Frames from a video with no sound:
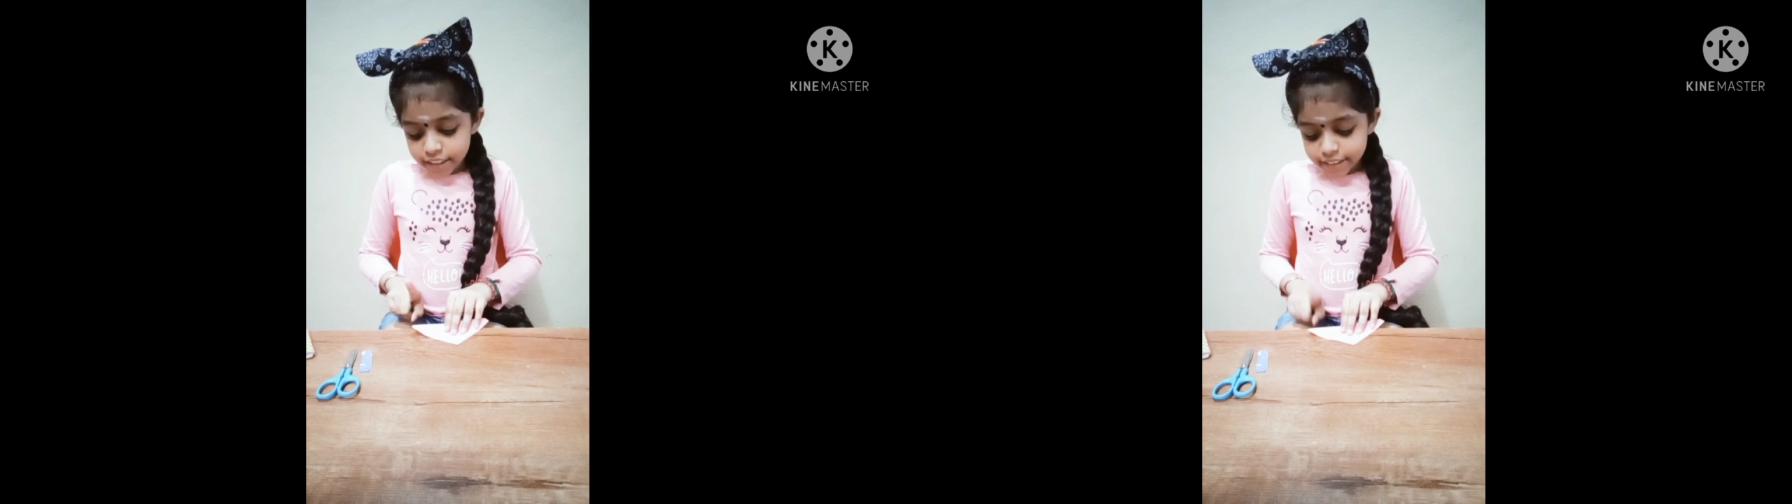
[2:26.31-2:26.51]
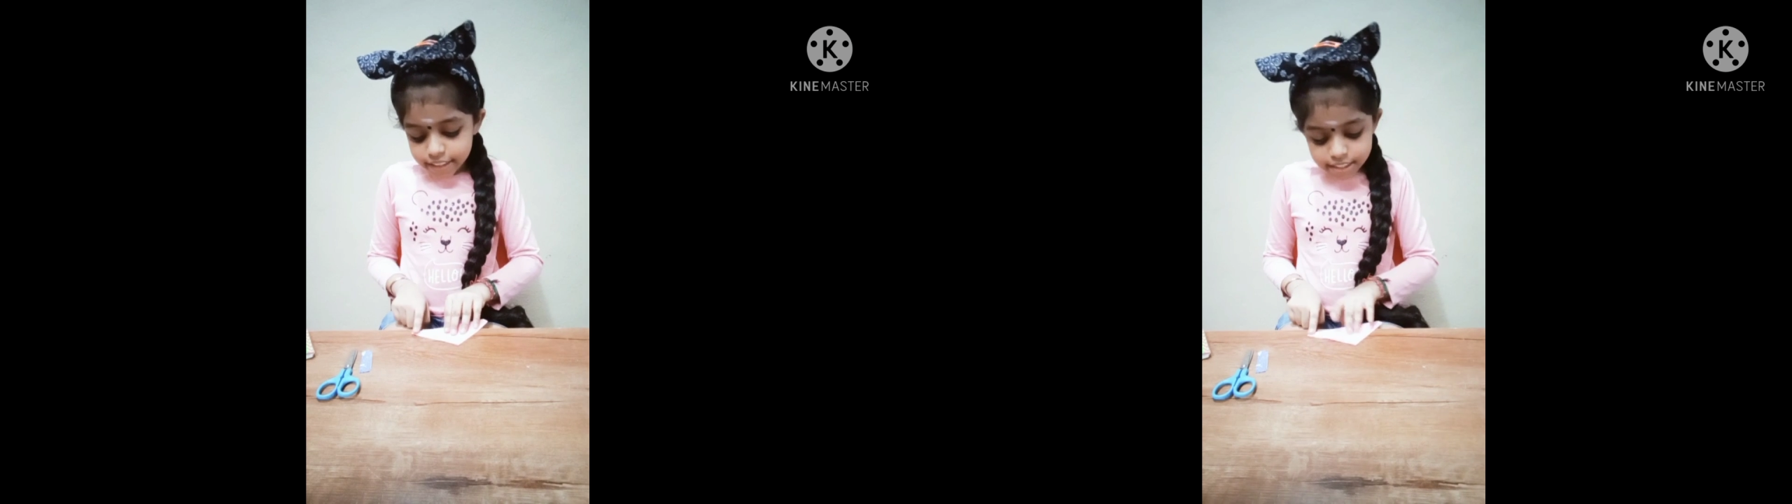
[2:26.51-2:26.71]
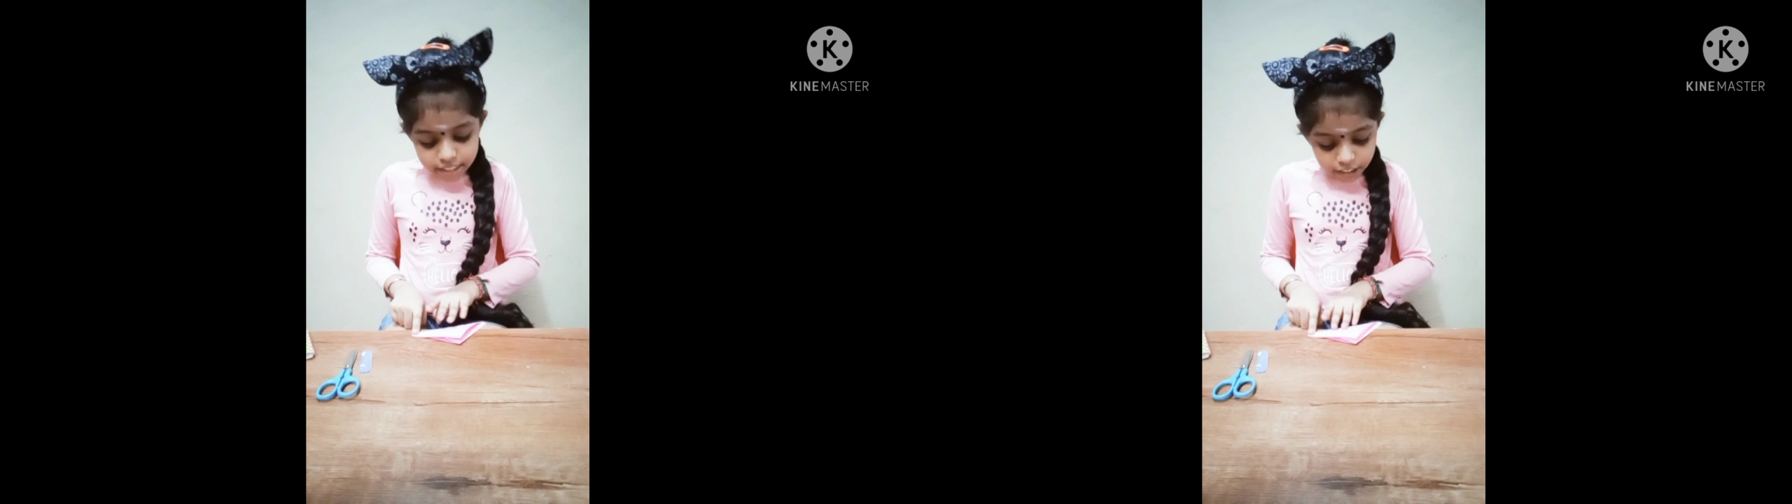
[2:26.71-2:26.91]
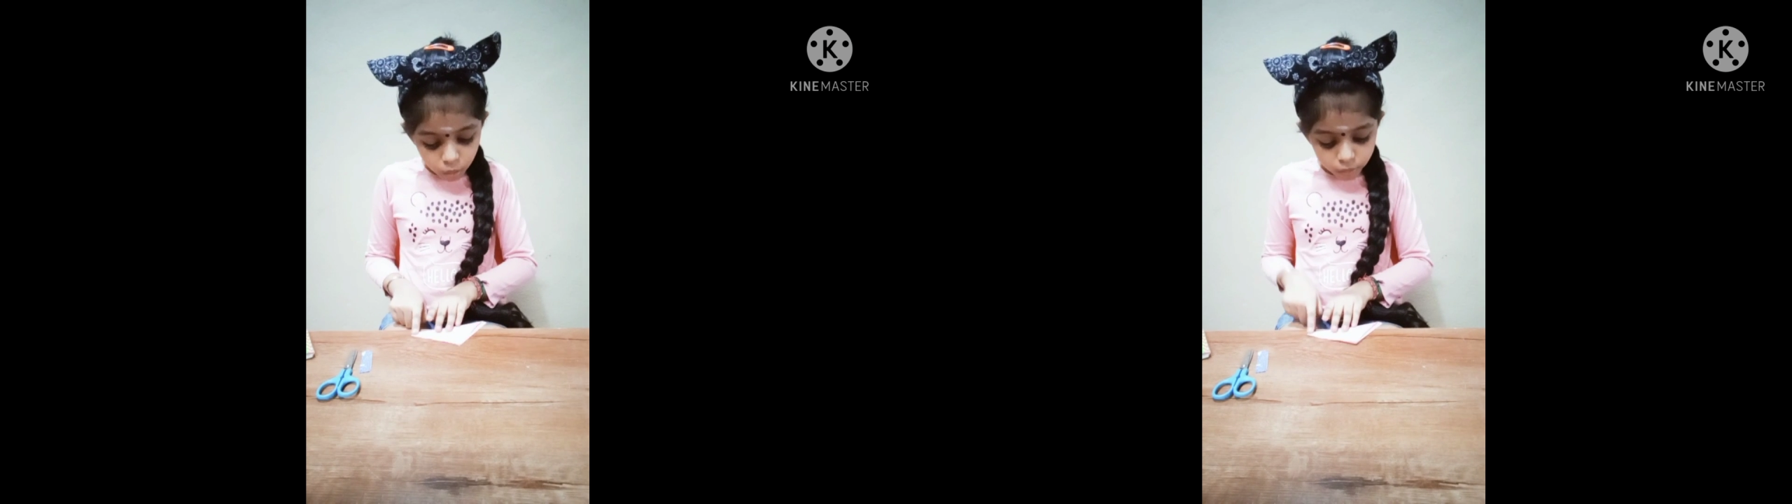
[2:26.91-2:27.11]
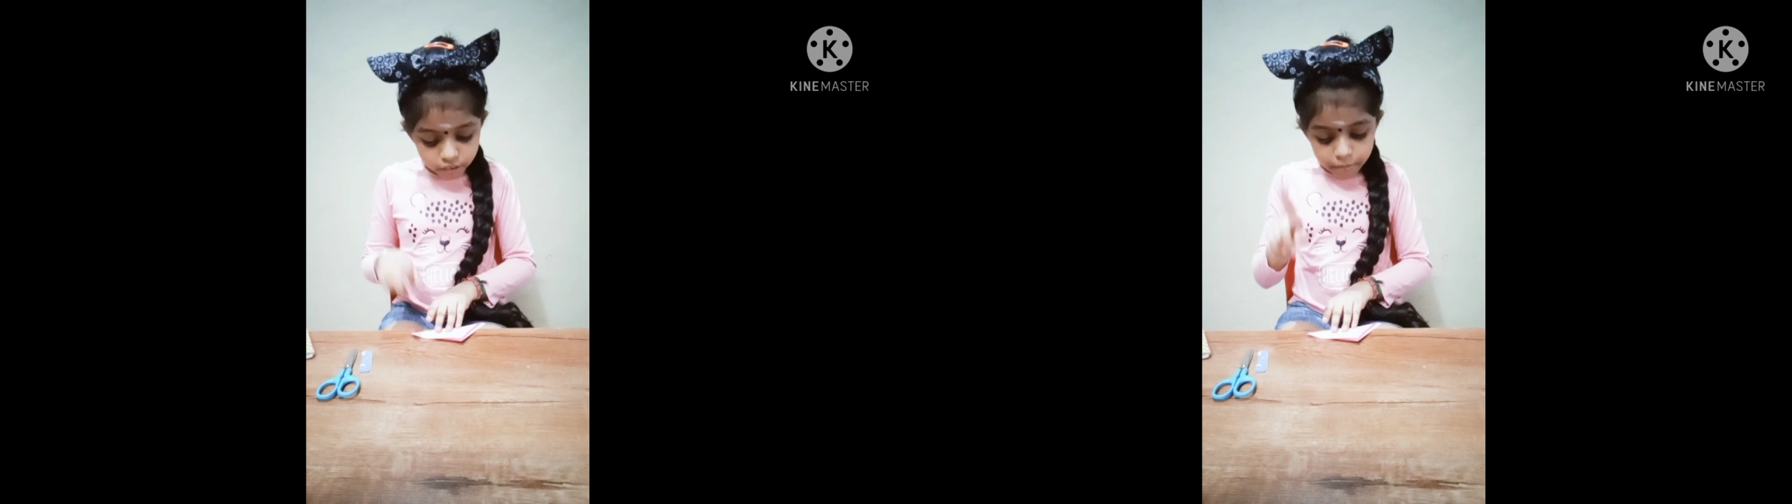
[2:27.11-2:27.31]
this side
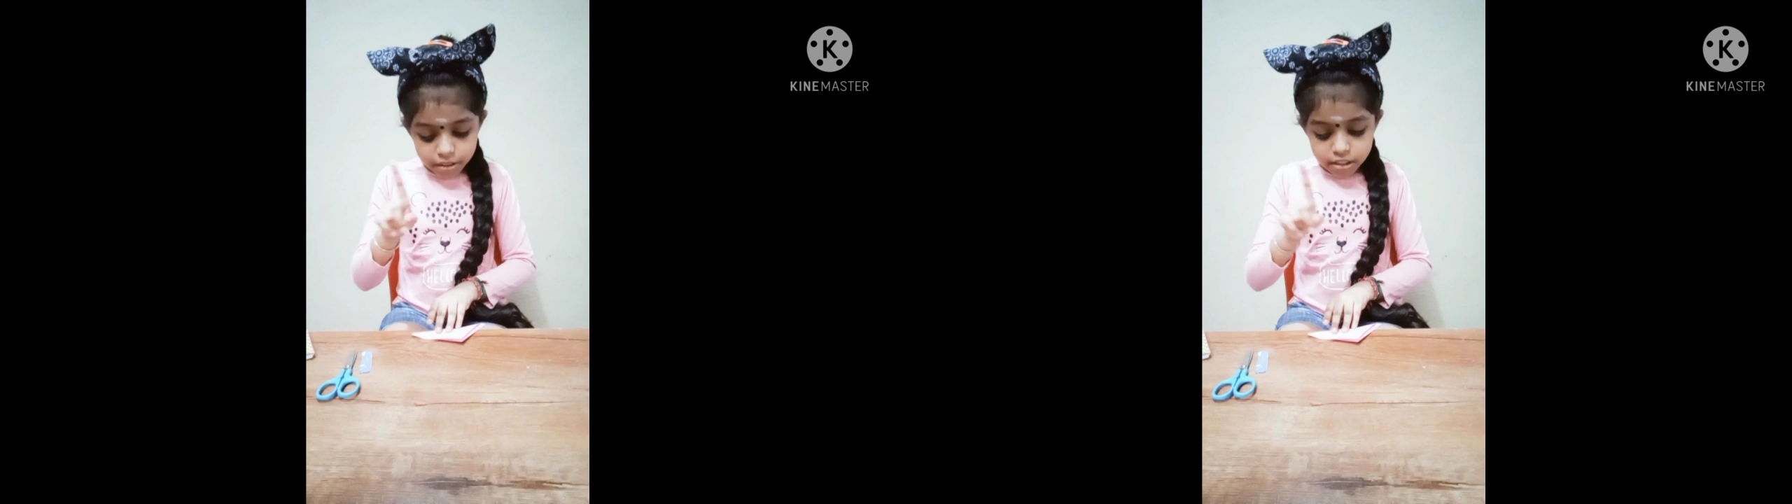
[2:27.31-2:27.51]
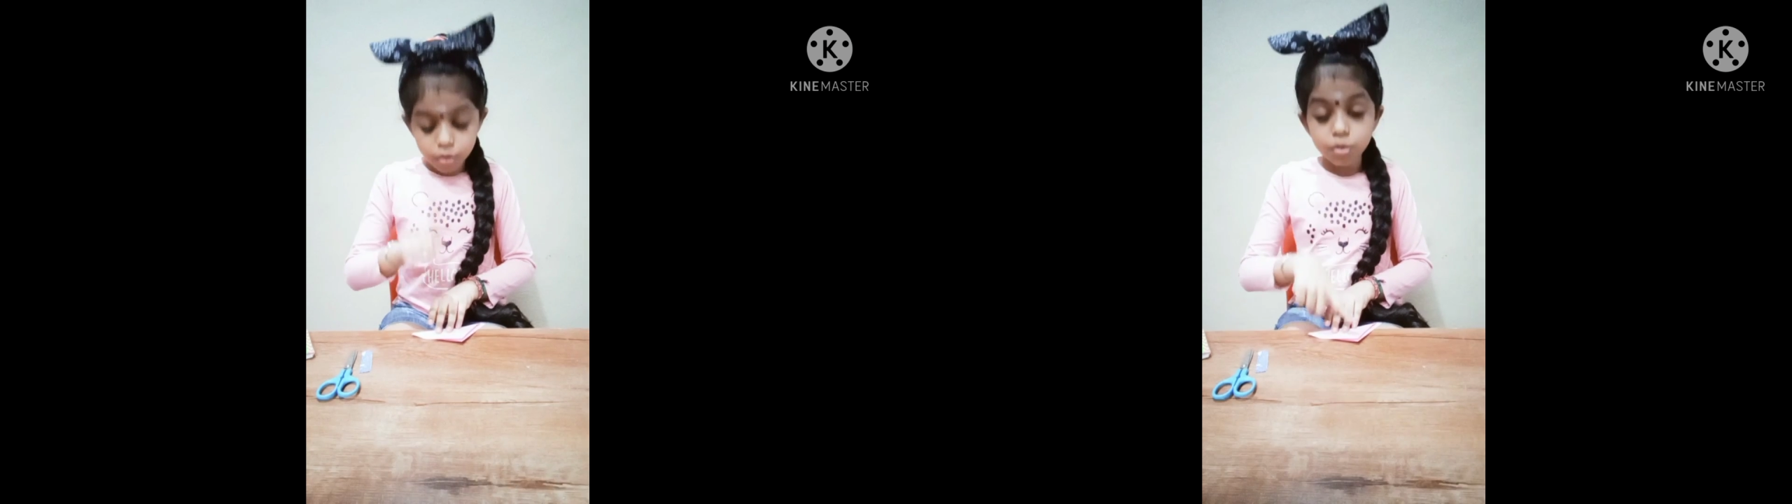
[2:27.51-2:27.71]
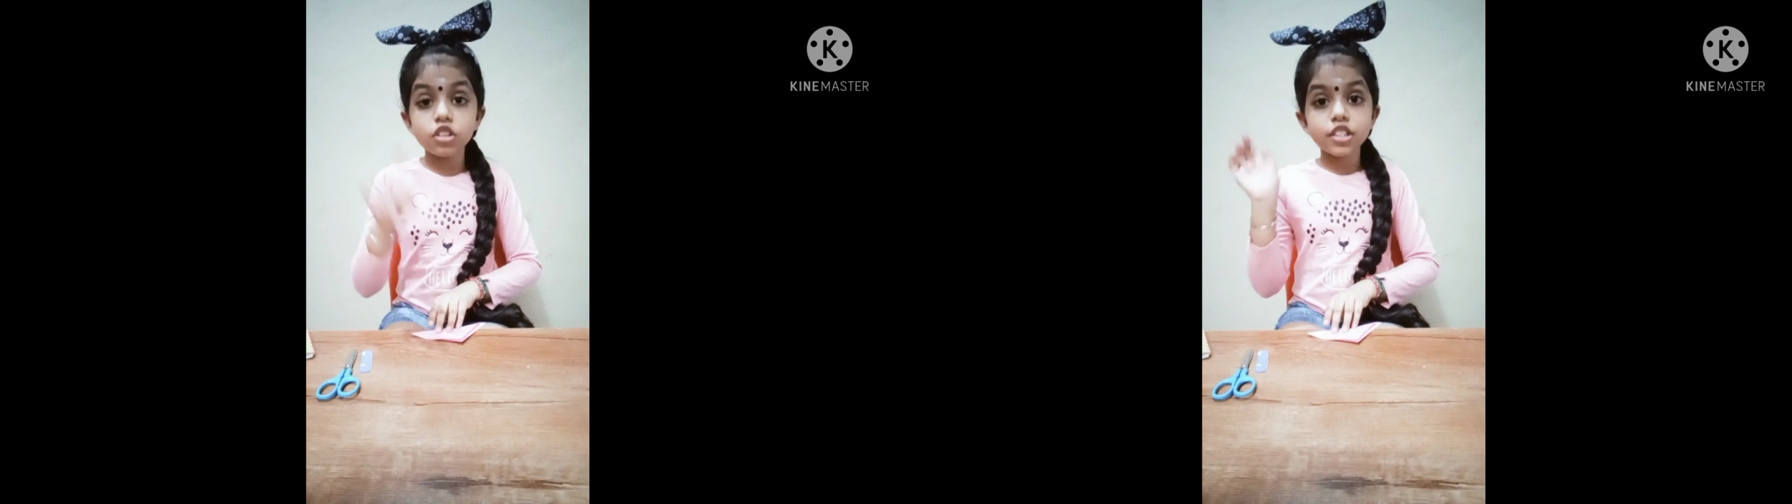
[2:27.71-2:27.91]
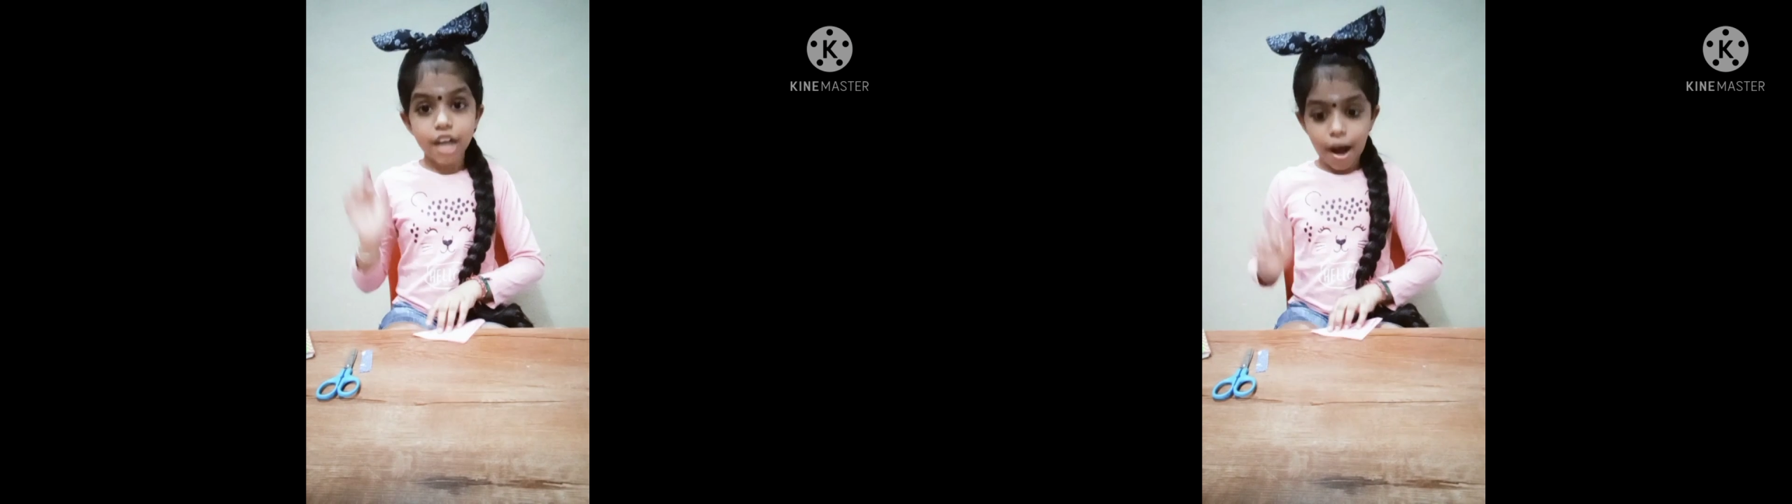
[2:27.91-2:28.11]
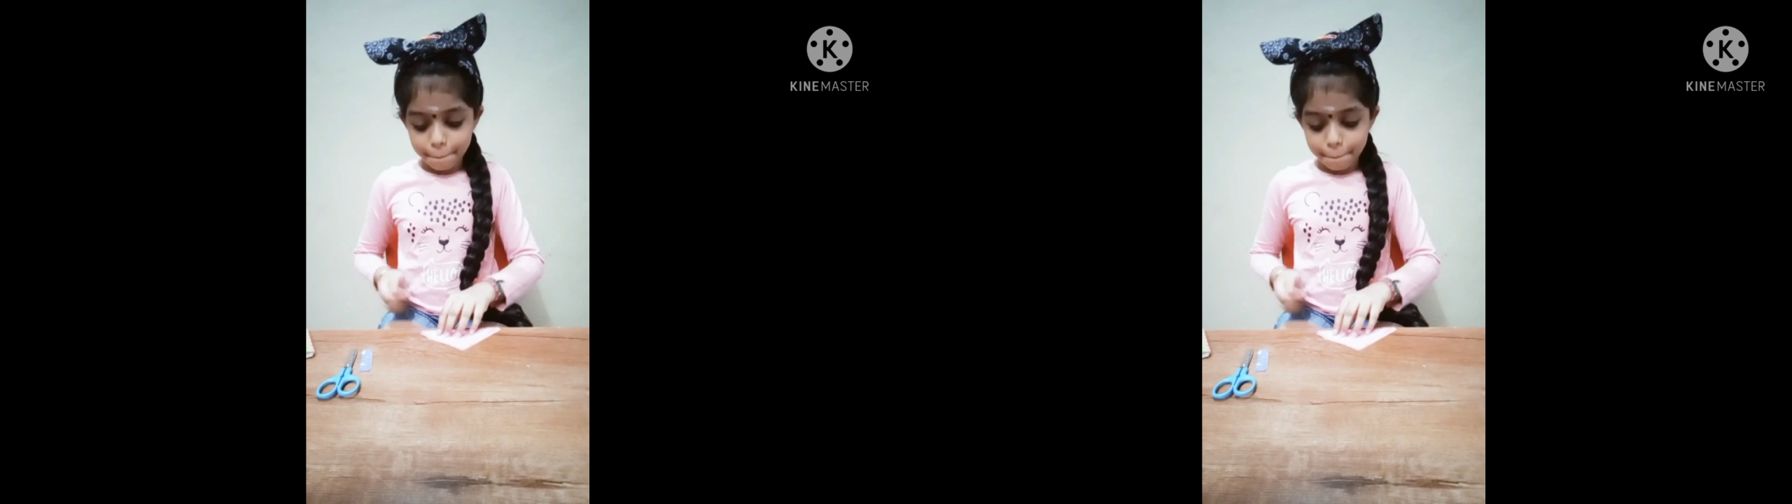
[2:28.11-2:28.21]
corner must go in the top.